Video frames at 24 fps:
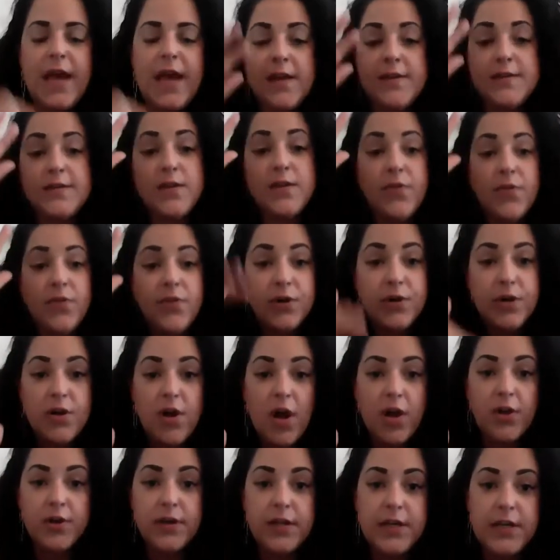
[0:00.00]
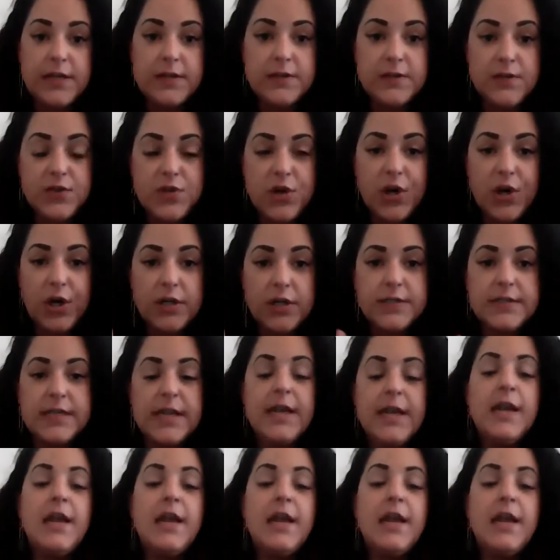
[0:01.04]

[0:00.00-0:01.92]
has the $30 e-start,